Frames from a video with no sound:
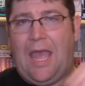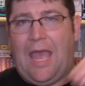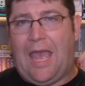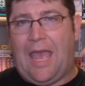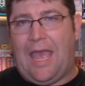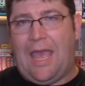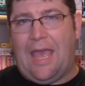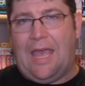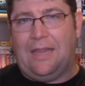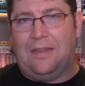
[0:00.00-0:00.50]

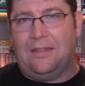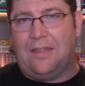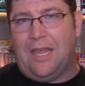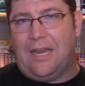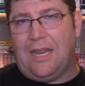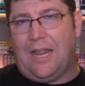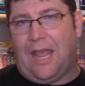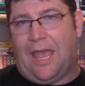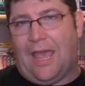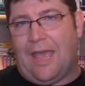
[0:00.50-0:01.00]
And
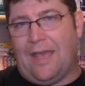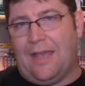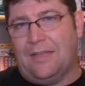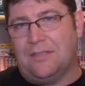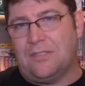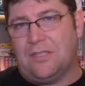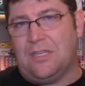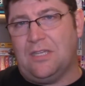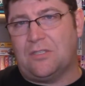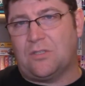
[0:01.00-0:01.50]
then it
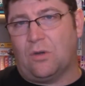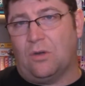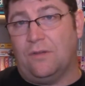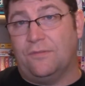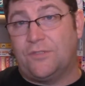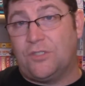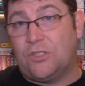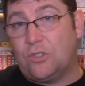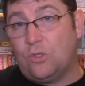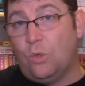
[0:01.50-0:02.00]
has the sort
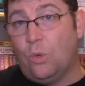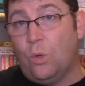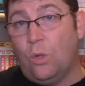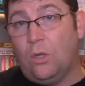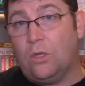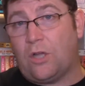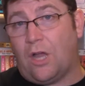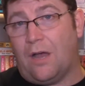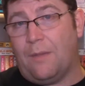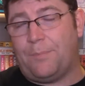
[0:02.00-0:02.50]
of
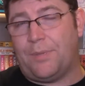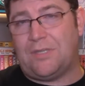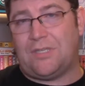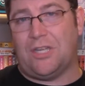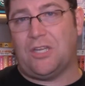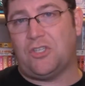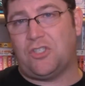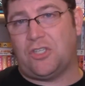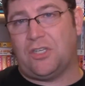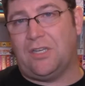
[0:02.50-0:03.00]
school
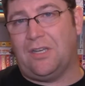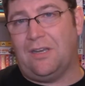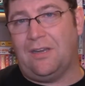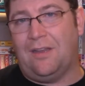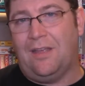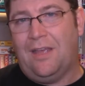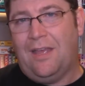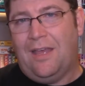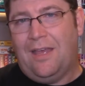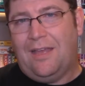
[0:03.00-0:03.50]

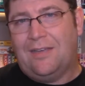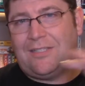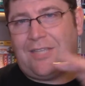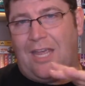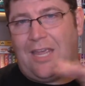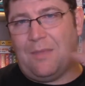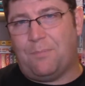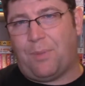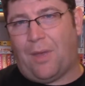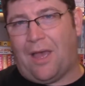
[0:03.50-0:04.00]

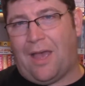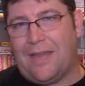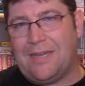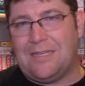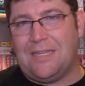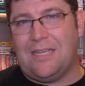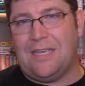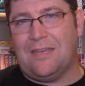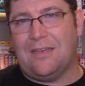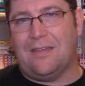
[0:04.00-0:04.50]
competition-type
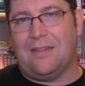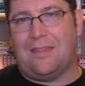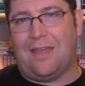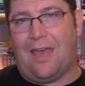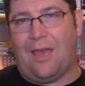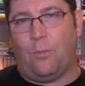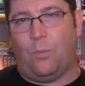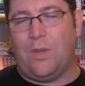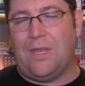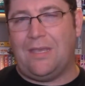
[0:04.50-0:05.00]
idea
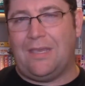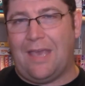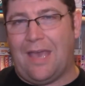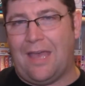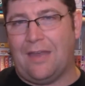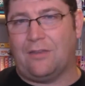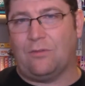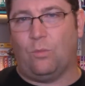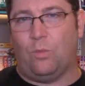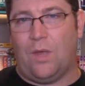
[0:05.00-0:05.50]
that we
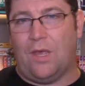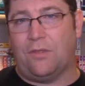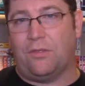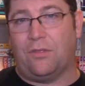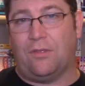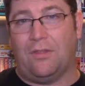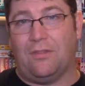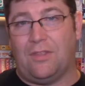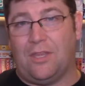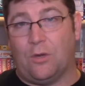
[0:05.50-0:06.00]
get
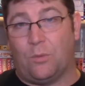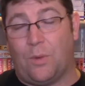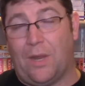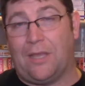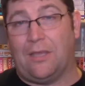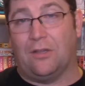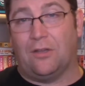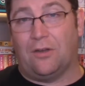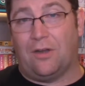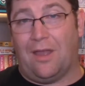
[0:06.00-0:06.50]
with the
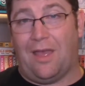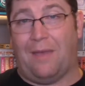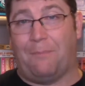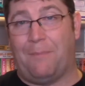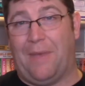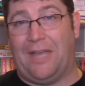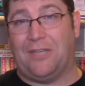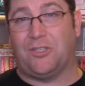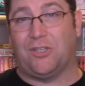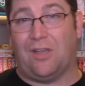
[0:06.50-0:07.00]
irregular at
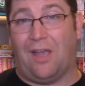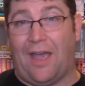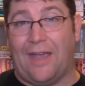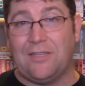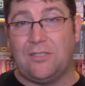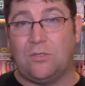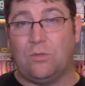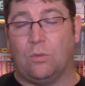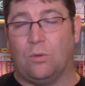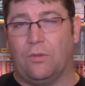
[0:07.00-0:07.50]
Magic High
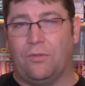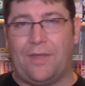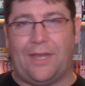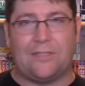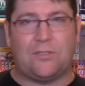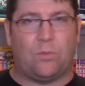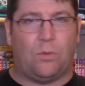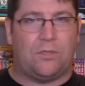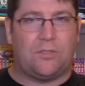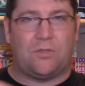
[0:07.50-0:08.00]
School.
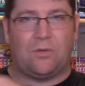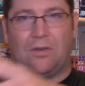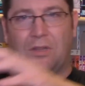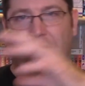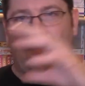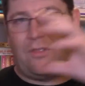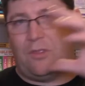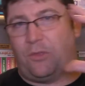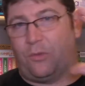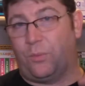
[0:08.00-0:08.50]
That's where sort
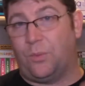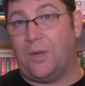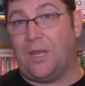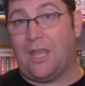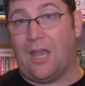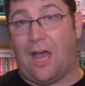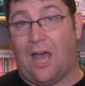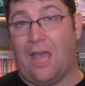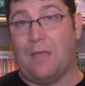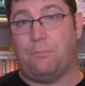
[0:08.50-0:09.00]
of the
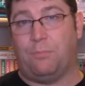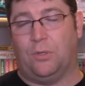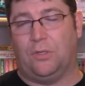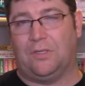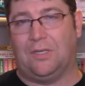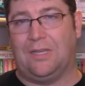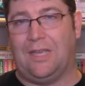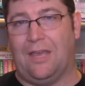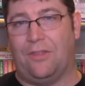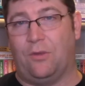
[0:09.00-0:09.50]
3 I put
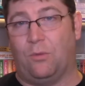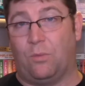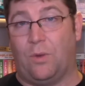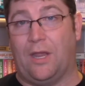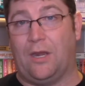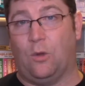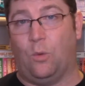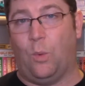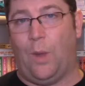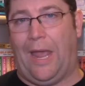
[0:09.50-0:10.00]
together
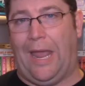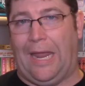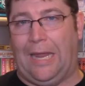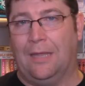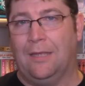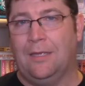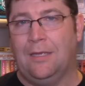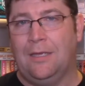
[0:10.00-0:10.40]
right away.